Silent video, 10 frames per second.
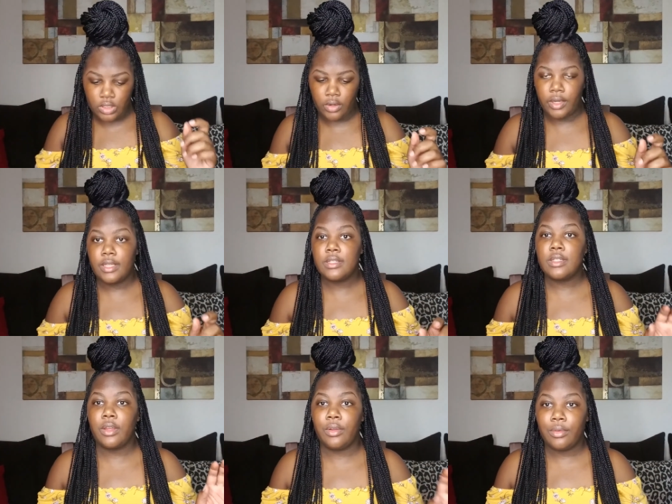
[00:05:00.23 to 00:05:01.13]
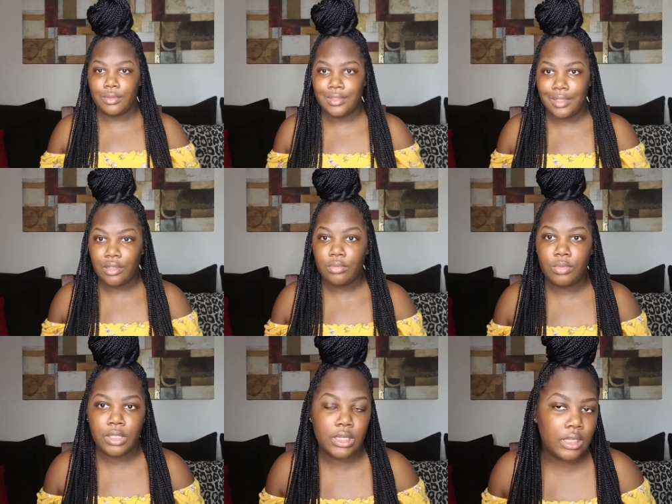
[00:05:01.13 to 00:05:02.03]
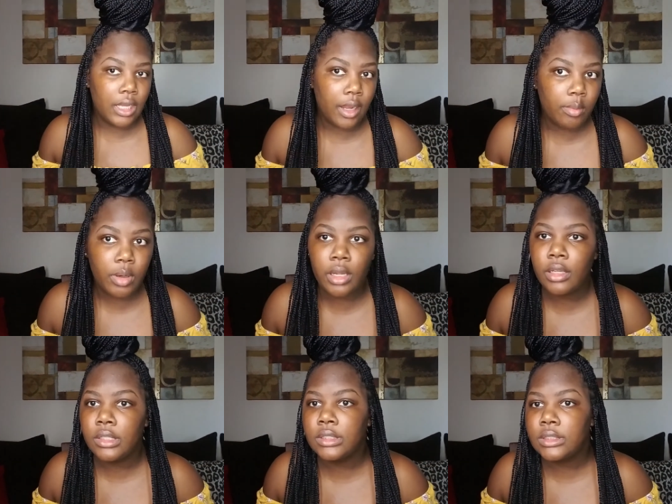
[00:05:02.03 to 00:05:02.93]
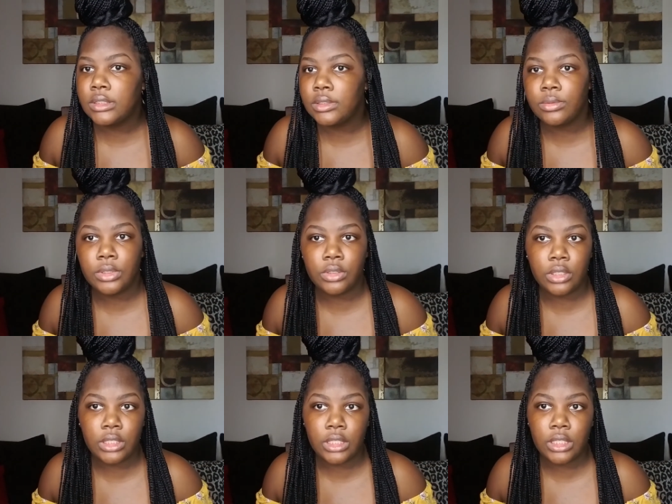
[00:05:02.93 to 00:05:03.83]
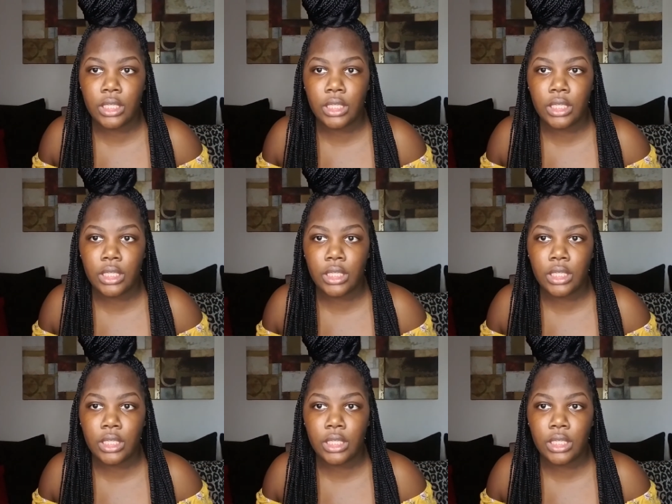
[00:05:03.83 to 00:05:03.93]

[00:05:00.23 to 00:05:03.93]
Alright, so we're done with the eyebrows, what they're looking